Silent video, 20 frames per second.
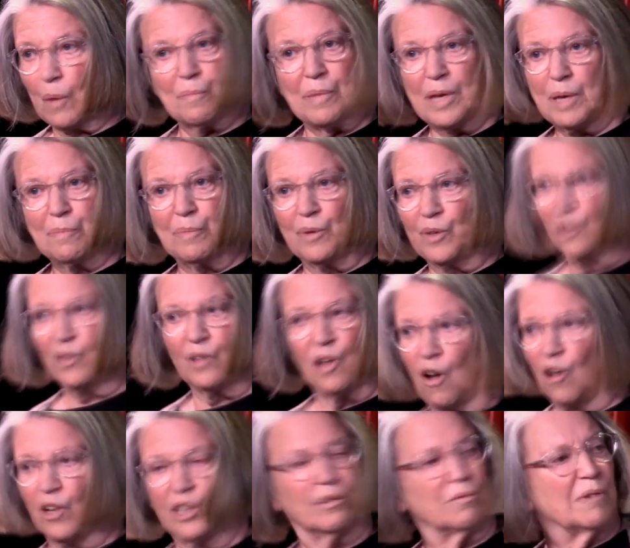people
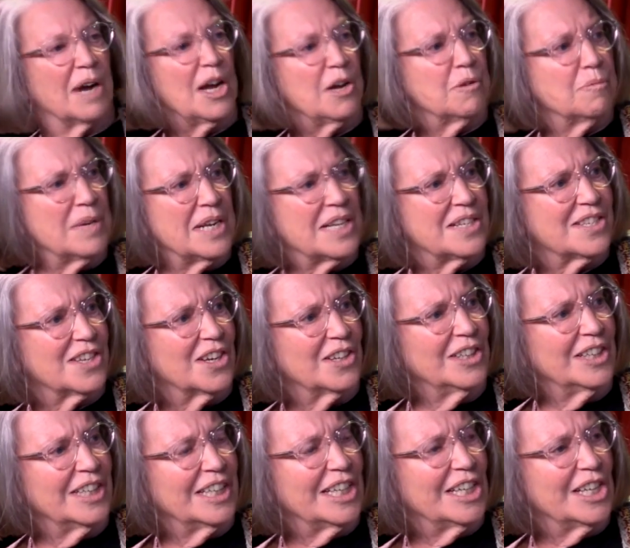all around me
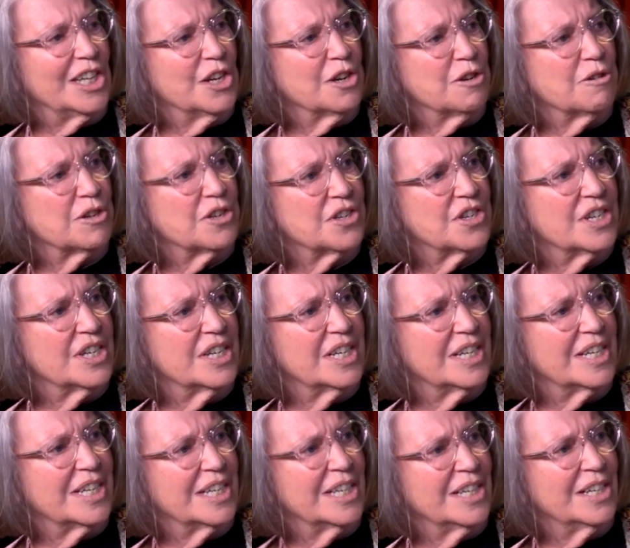suddenly
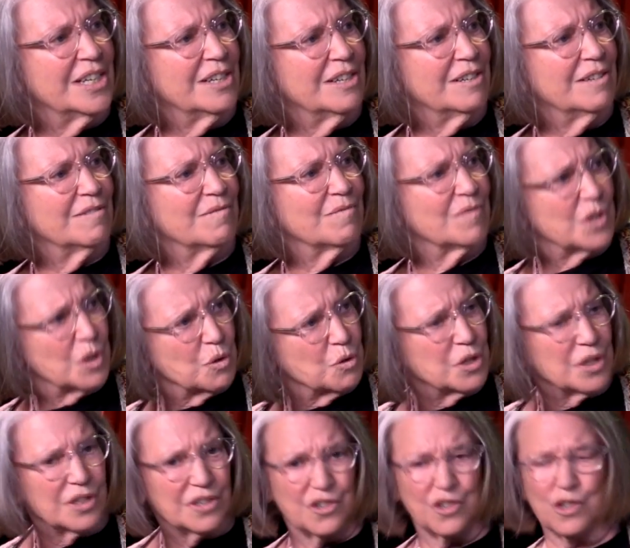interested in
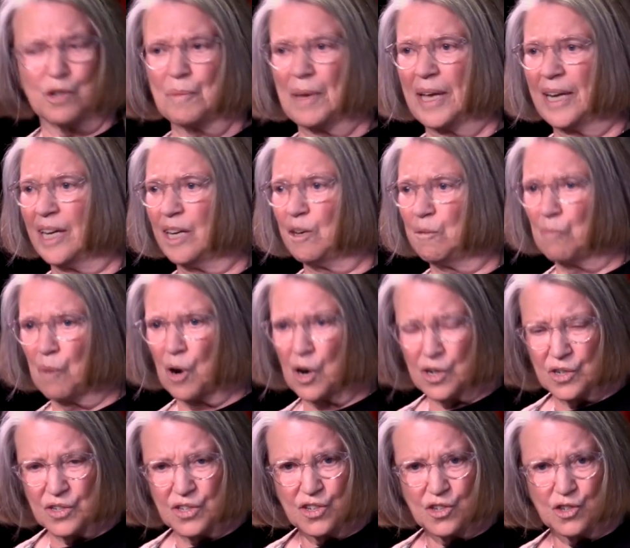socialism and in
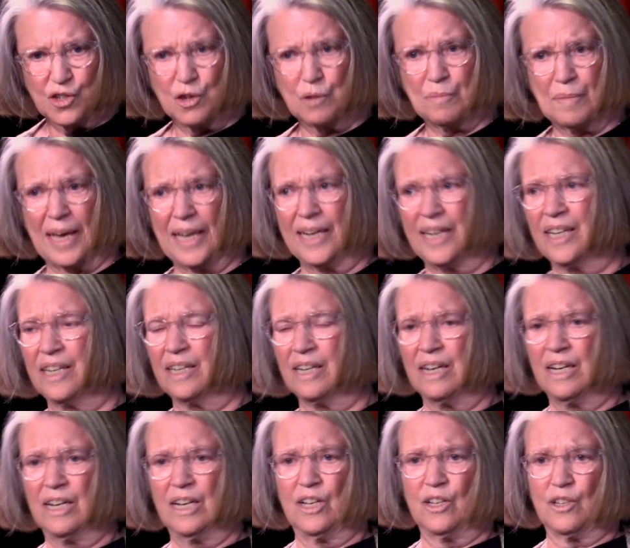Marxism and in
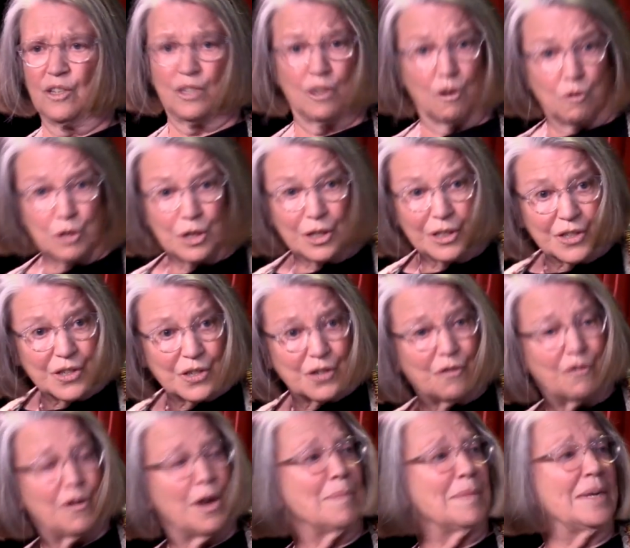
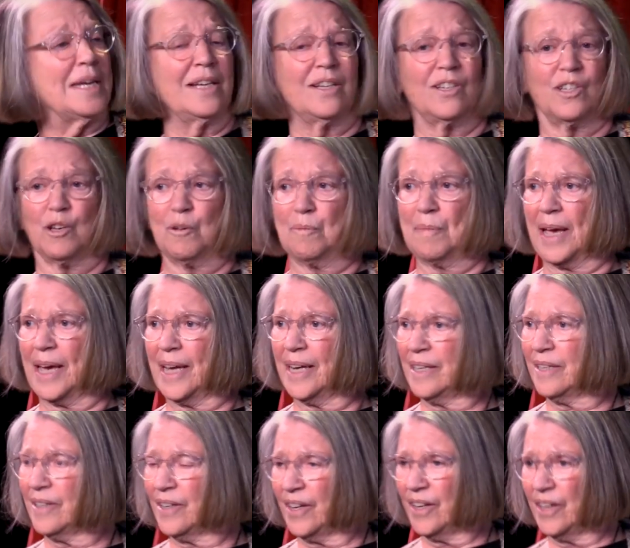socialist feminism
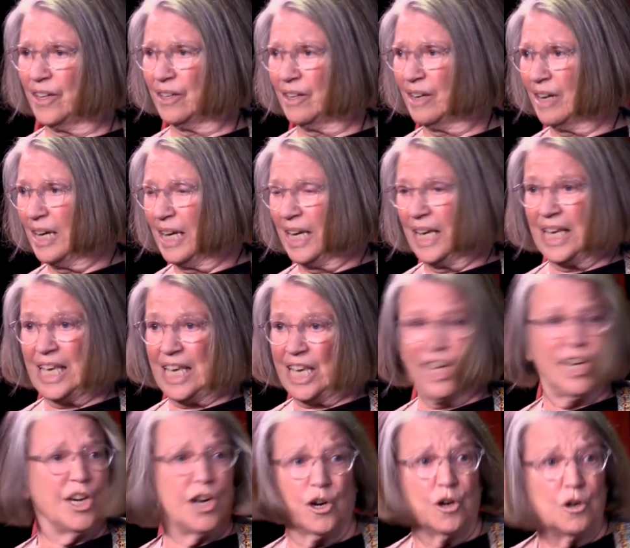and in
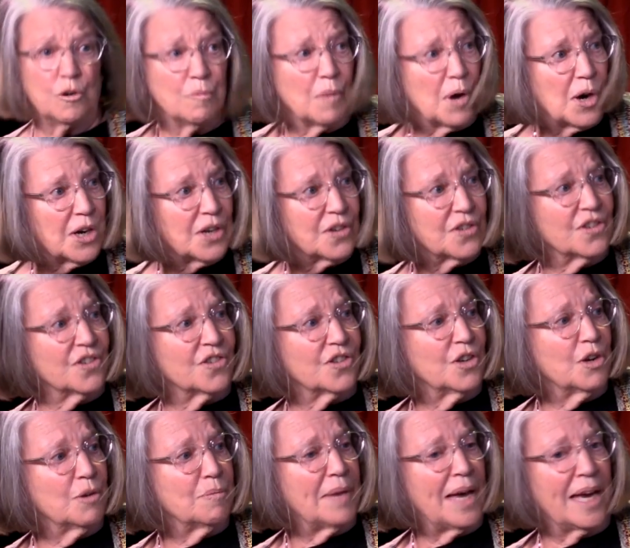
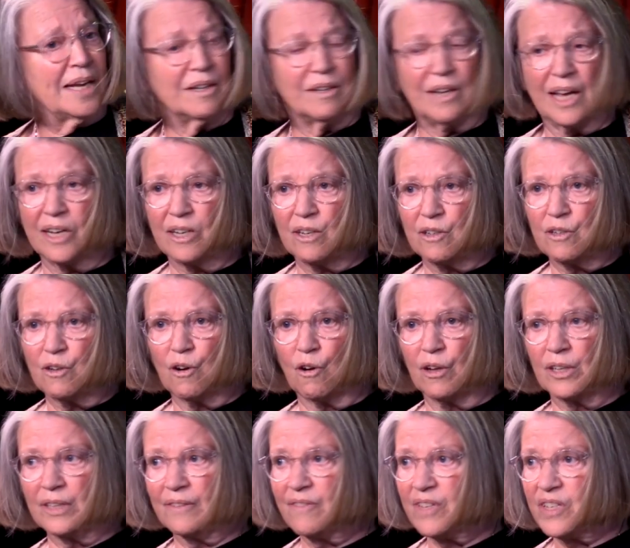eco-Marxism and
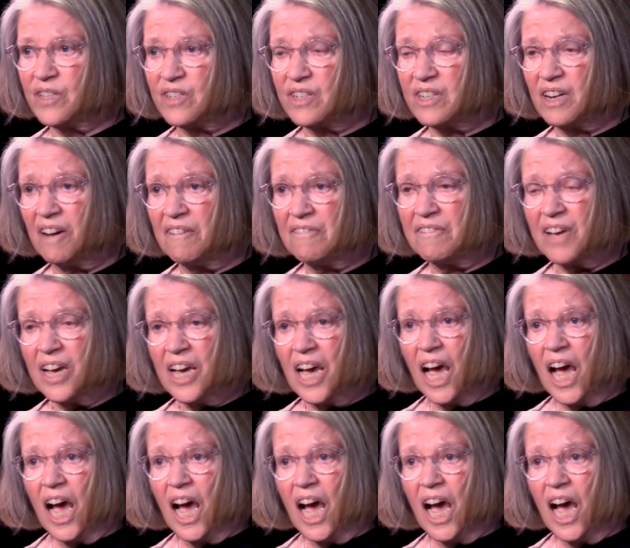all of this stuff.